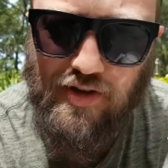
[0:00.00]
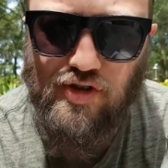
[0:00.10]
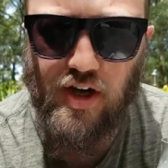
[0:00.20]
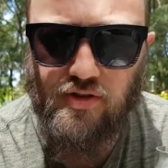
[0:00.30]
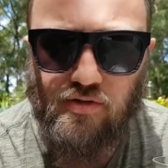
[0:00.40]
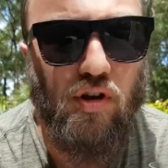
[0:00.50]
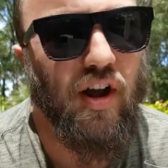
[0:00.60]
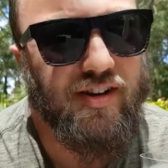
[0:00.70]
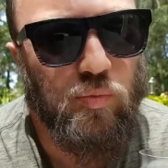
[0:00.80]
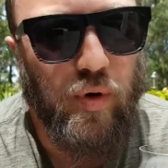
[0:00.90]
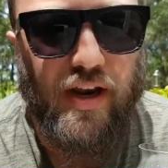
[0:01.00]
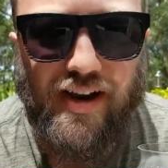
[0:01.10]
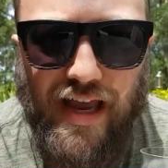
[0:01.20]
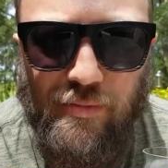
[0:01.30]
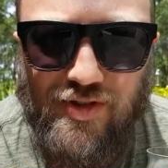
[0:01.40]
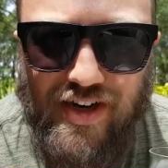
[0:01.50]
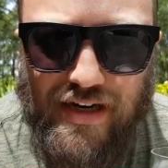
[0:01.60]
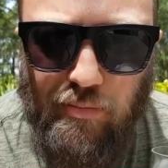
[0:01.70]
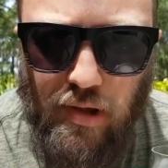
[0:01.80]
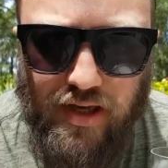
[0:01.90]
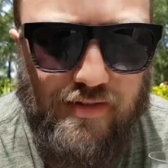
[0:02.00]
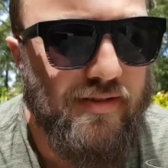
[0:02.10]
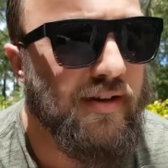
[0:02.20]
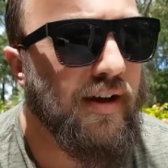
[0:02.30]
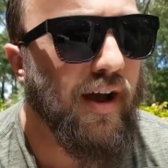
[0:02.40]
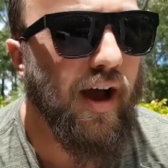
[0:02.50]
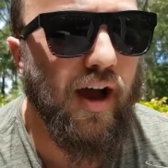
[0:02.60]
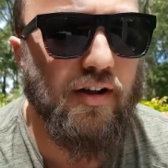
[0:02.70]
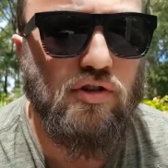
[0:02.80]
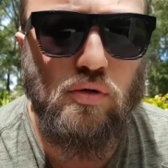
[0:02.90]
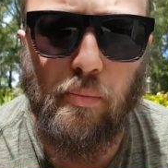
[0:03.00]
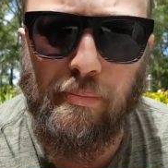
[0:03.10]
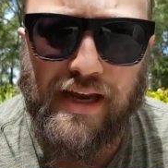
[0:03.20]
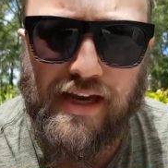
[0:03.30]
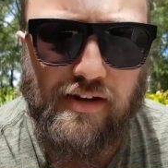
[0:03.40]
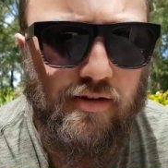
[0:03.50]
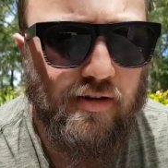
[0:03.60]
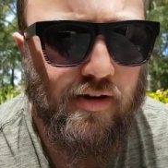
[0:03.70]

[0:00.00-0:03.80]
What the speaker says: Judge, I didn't win, I came second place to a mead.